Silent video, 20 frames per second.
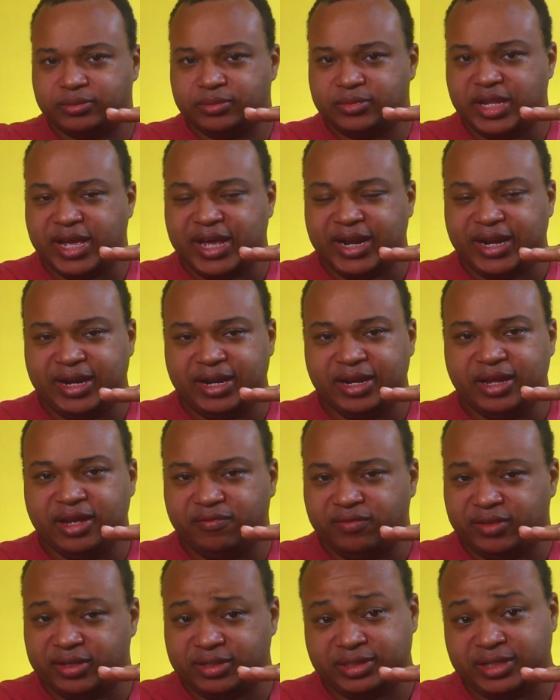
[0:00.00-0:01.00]
not
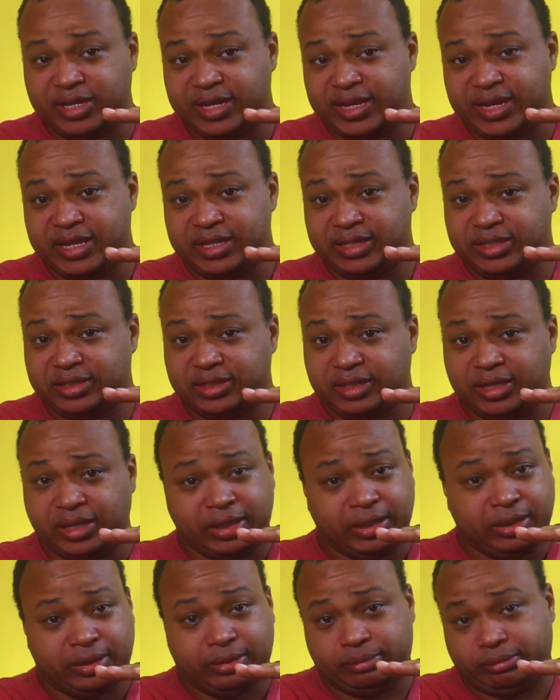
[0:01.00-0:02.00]
enough, let's say it's
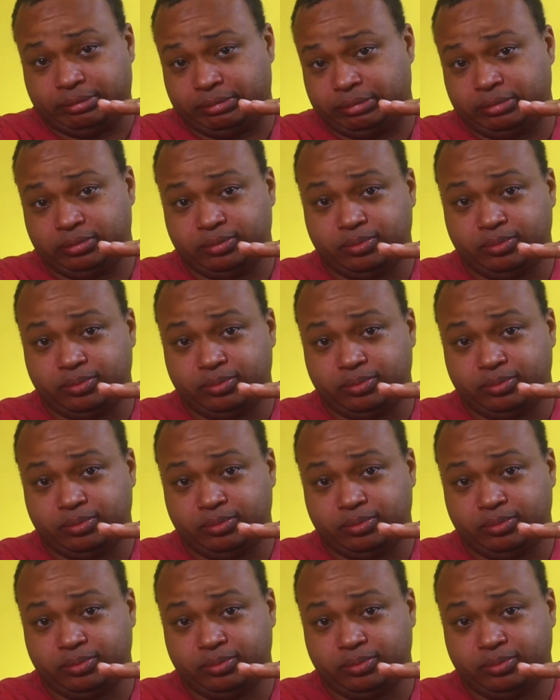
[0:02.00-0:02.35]
um,